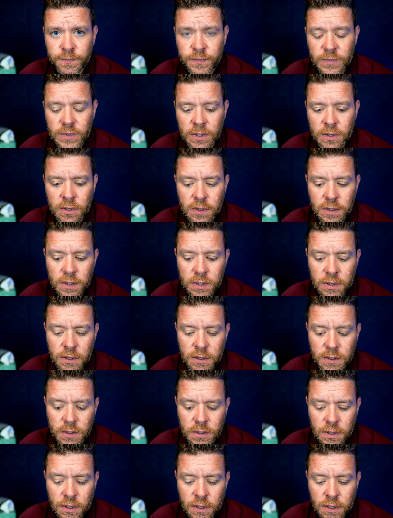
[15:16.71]

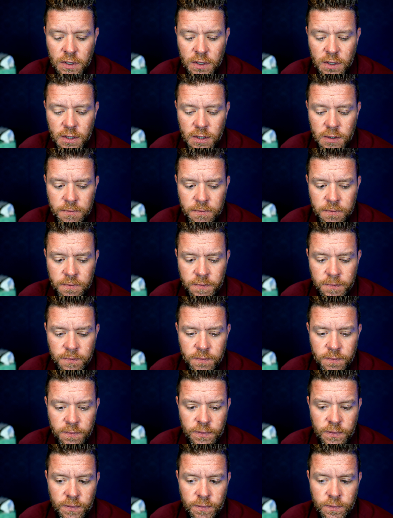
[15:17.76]

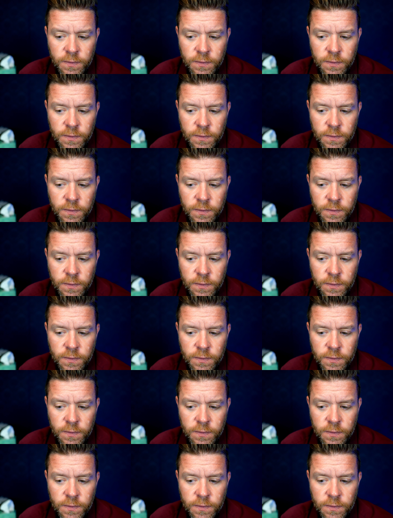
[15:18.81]
(no one is talking)